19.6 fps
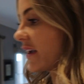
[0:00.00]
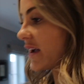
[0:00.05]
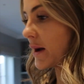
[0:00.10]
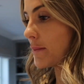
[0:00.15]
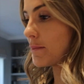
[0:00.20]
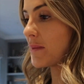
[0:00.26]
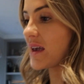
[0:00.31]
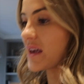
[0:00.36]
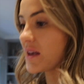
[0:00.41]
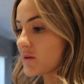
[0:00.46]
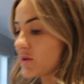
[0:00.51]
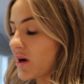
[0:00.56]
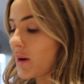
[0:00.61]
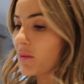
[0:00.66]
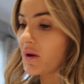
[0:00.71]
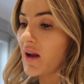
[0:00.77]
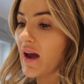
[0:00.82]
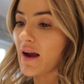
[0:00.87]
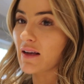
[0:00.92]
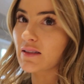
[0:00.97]
say I'm making
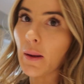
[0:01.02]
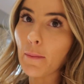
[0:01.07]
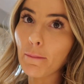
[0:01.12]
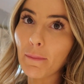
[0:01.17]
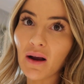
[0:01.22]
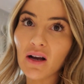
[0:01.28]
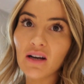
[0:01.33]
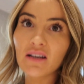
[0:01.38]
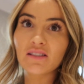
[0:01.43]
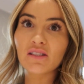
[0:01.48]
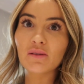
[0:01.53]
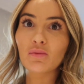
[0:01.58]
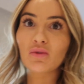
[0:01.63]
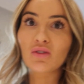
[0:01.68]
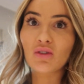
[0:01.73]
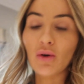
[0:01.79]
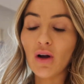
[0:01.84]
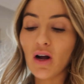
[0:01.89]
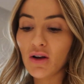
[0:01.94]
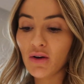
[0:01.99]
scrambled eggs because I'm
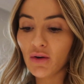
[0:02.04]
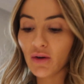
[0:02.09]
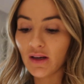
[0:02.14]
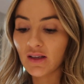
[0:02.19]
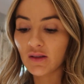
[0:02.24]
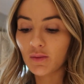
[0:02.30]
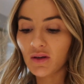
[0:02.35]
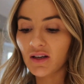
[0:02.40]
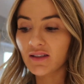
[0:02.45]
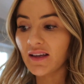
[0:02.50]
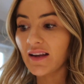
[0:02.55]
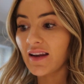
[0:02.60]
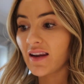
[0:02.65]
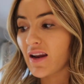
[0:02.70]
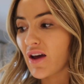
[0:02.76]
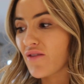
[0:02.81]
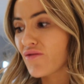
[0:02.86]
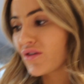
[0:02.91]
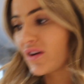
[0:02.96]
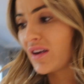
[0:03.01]
so hungry is because I
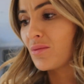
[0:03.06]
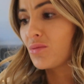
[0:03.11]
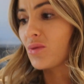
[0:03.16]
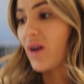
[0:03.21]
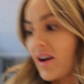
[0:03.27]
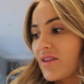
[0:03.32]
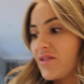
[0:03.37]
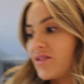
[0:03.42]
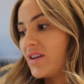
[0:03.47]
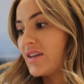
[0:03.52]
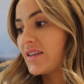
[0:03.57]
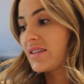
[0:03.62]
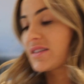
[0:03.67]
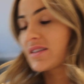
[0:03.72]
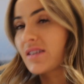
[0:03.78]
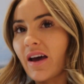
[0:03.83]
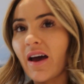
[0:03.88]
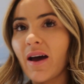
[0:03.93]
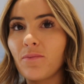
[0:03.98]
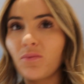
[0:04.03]
never eat
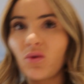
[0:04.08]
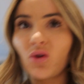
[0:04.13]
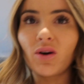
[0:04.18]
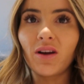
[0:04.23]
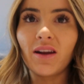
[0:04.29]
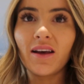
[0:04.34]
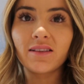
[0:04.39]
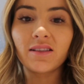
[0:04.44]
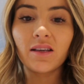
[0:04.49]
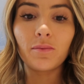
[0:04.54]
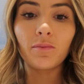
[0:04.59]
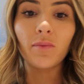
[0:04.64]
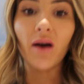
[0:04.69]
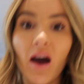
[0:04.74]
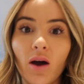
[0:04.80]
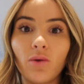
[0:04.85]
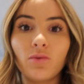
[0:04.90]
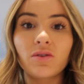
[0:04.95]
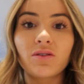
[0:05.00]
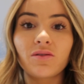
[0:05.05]
breakfast, um, not unless I'm
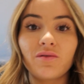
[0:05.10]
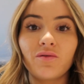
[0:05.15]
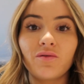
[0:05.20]
out